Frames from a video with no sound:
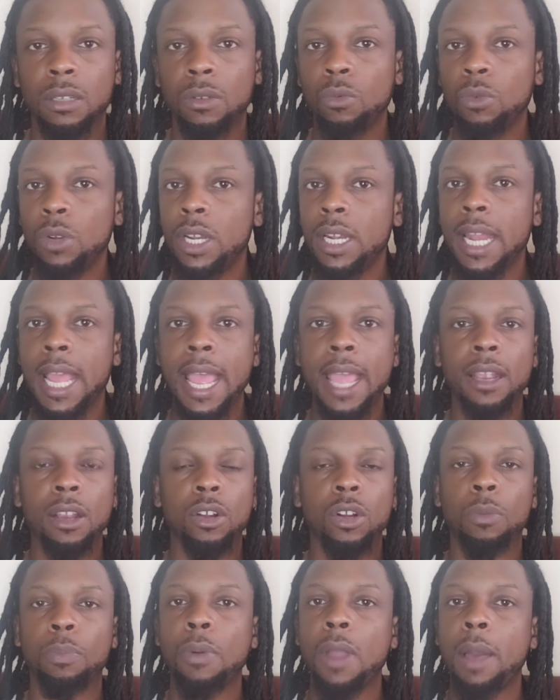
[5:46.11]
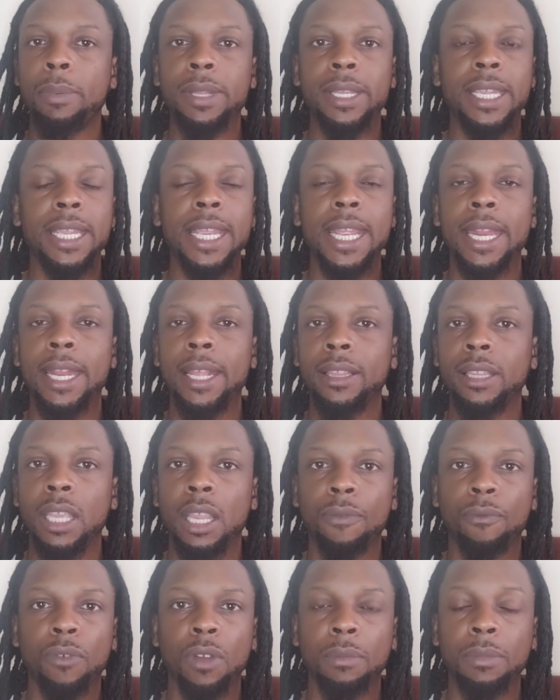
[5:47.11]
We're not going to probably get
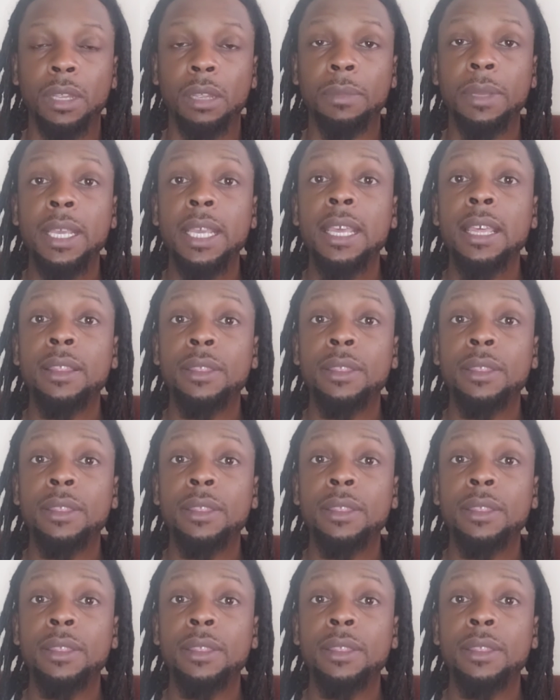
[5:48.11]
anything from them.